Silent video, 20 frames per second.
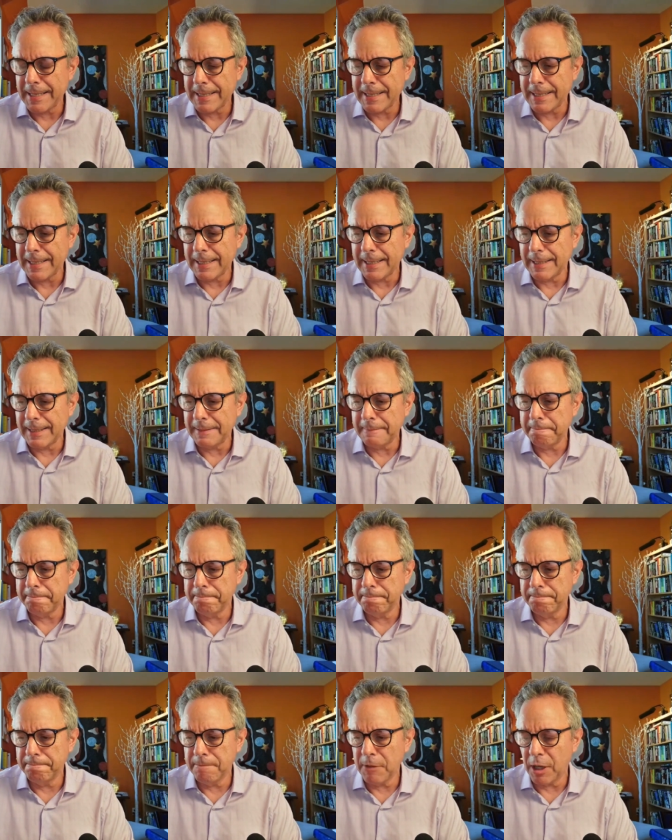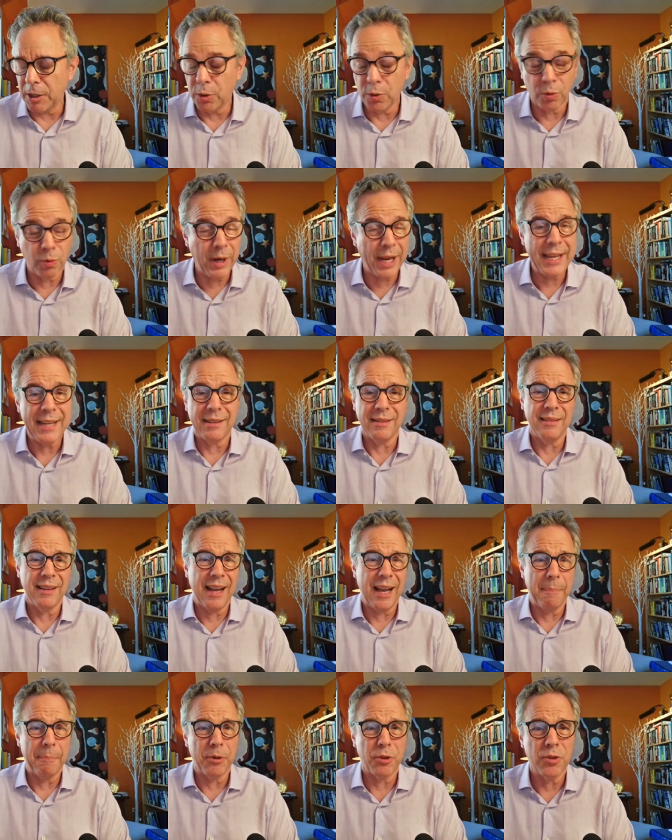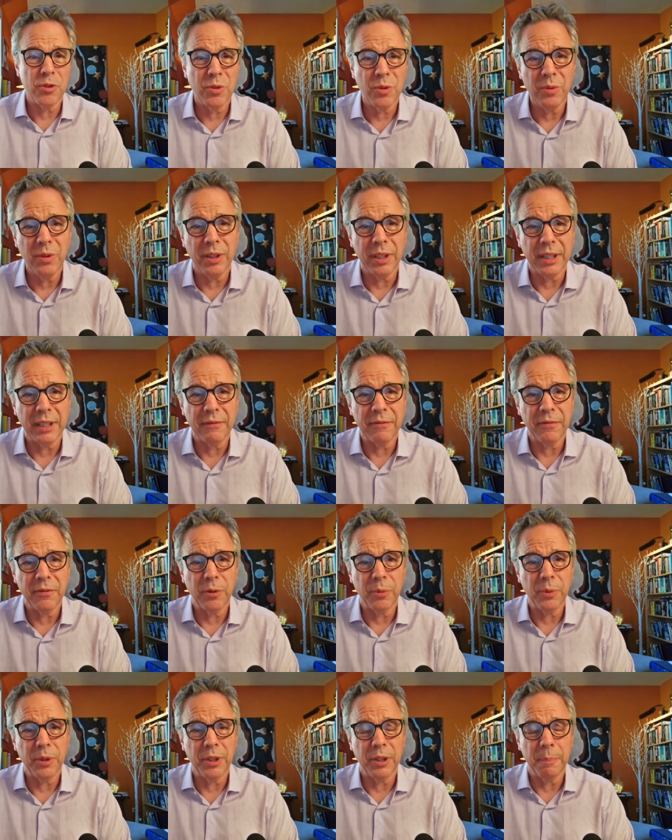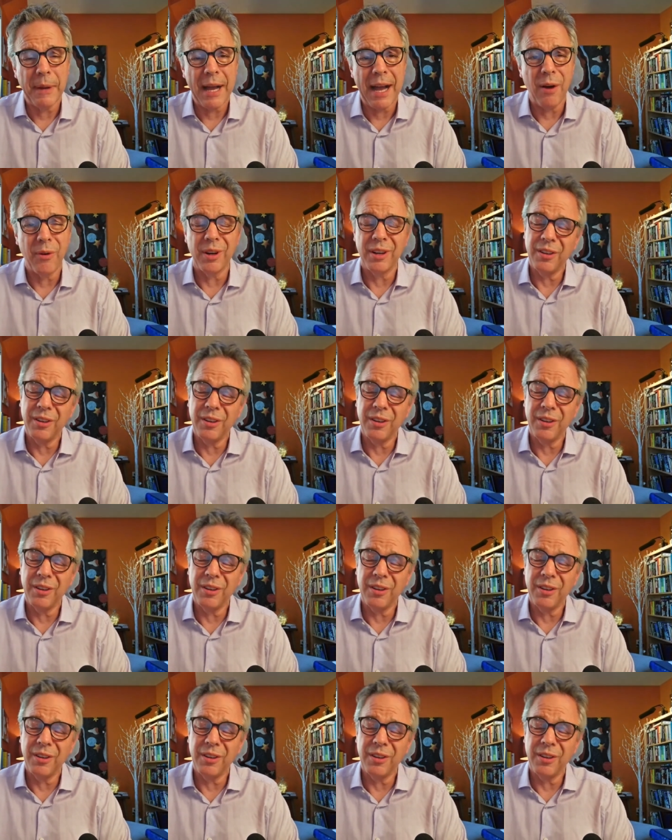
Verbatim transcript: Uh, a great opportunity for real power.